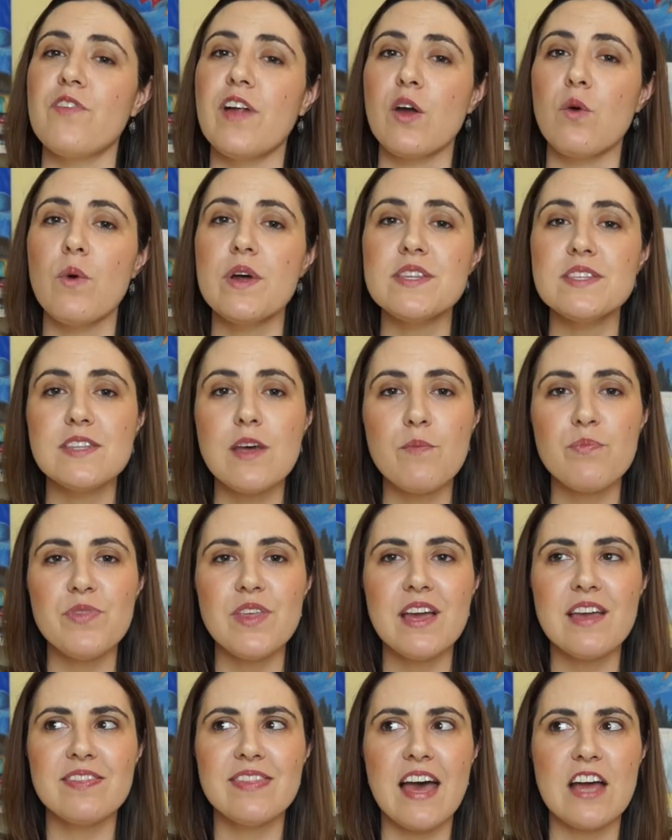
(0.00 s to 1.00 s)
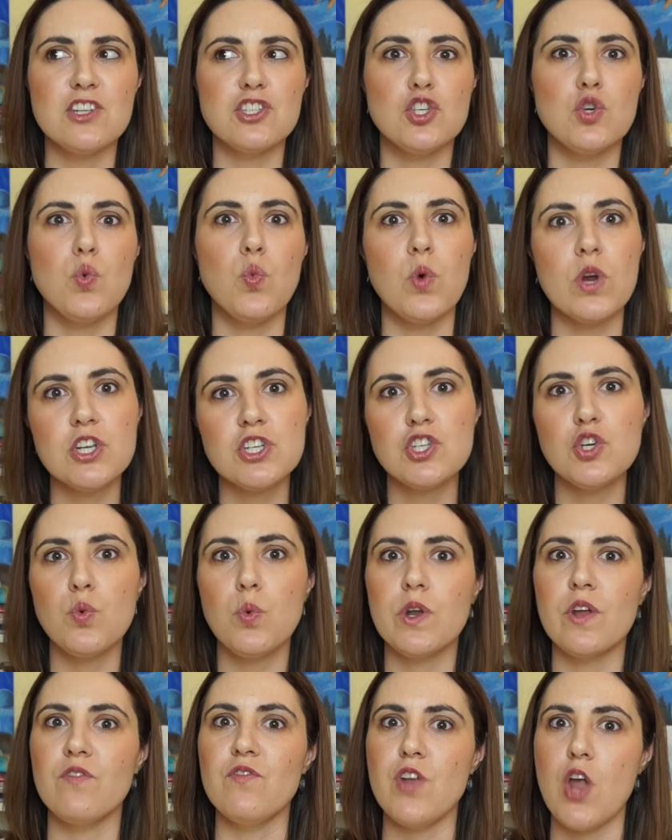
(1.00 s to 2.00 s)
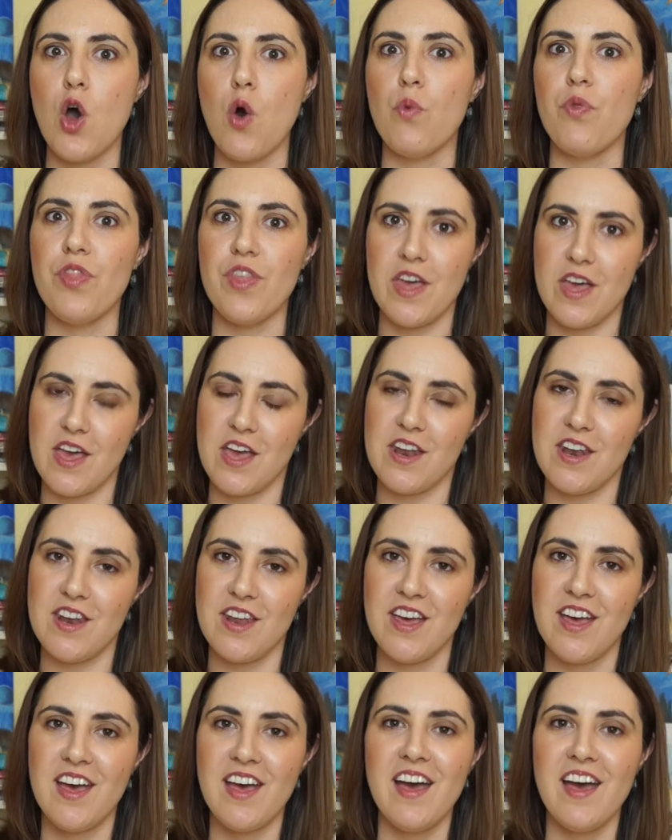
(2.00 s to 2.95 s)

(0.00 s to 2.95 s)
Like, what's something that you wish you would have known then?